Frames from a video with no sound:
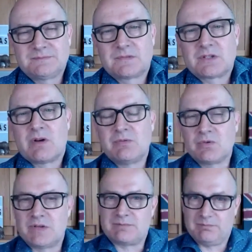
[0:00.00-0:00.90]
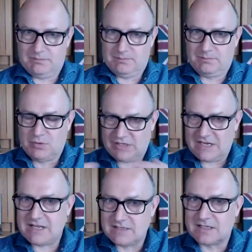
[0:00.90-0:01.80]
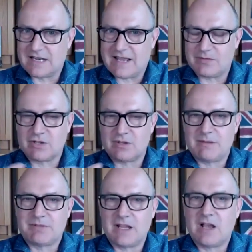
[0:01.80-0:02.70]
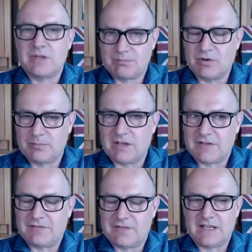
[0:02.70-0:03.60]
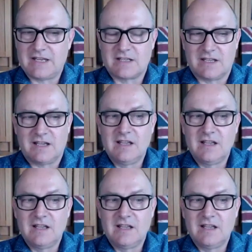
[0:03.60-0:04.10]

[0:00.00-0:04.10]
So I would always put it into the language so that people think, oh, he's put a bit of effort into that.